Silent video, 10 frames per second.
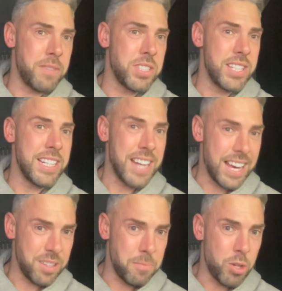ever seen
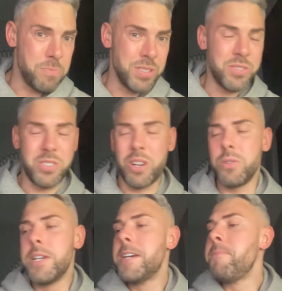at the moment. So
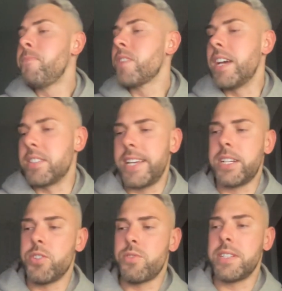a
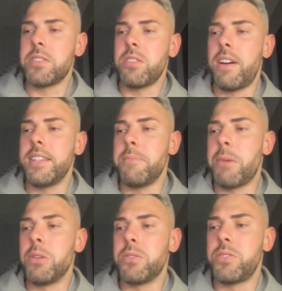second string side that
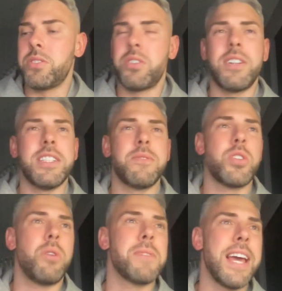boasts the signing of
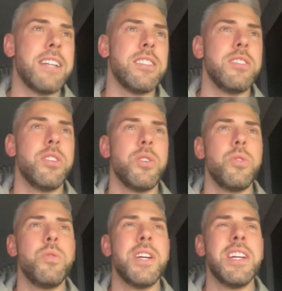Tom Cannon,
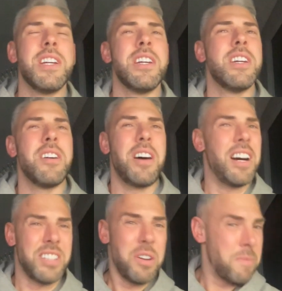who
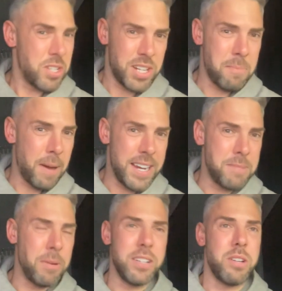I don't know how much they
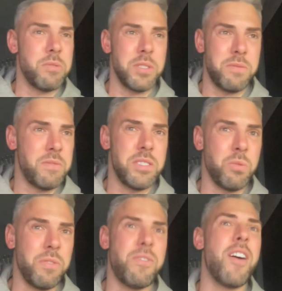paid, but I know it was
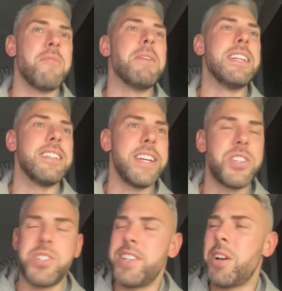sort of 5
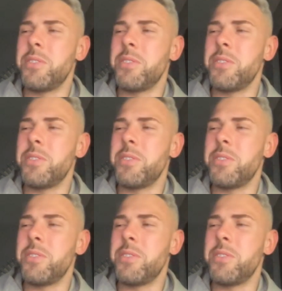million-ish.